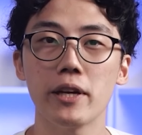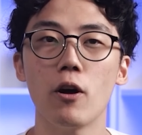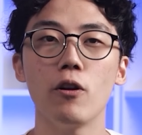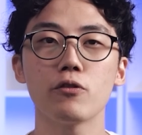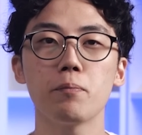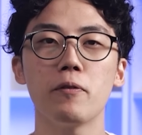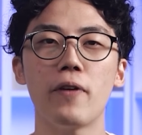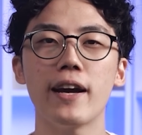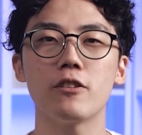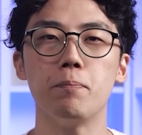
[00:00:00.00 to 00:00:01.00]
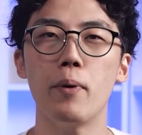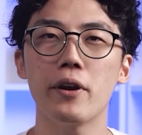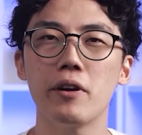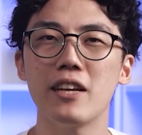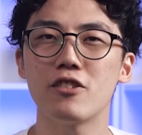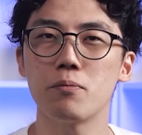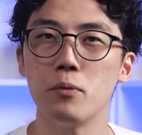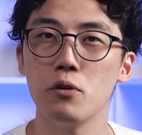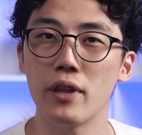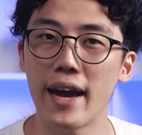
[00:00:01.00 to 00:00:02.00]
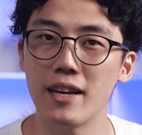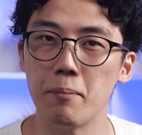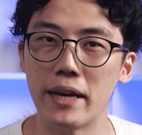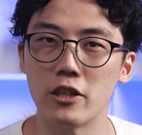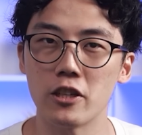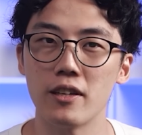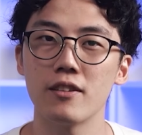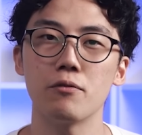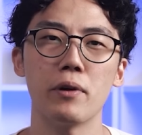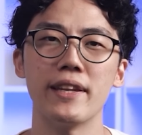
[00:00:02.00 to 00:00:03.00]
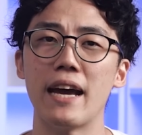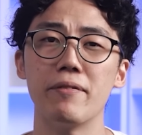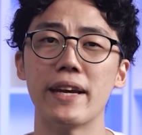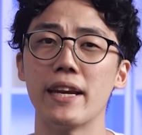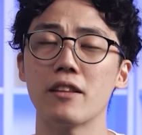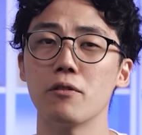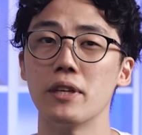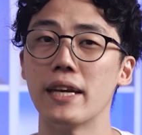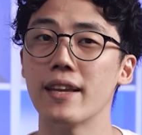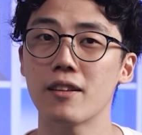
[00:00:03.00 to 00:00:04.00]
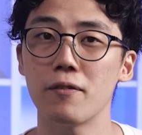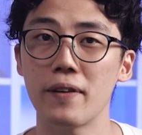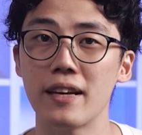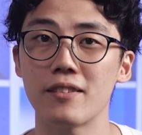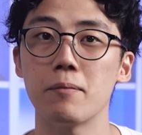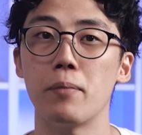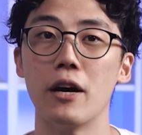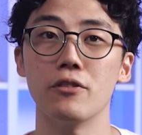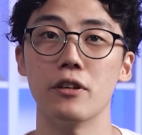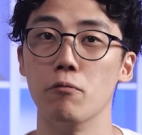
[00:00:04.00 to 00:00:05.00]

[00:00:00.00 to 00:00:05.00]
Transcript: rate also provides buttery smooth animations when navigating through the interface and browsing